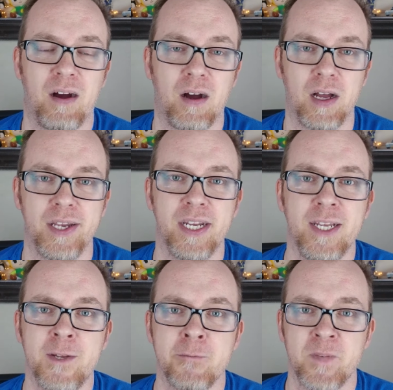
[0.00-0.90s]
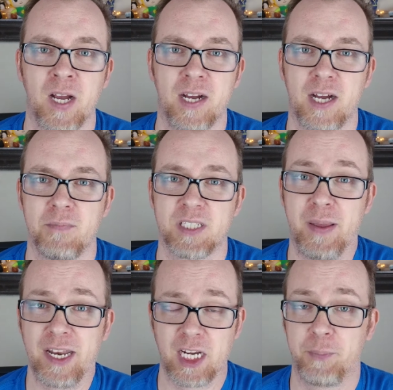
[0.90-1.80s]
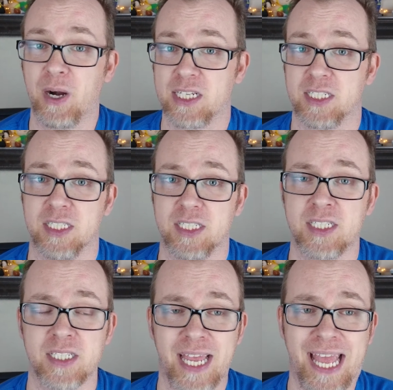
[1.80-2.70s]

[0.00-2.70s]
on some antidepressants.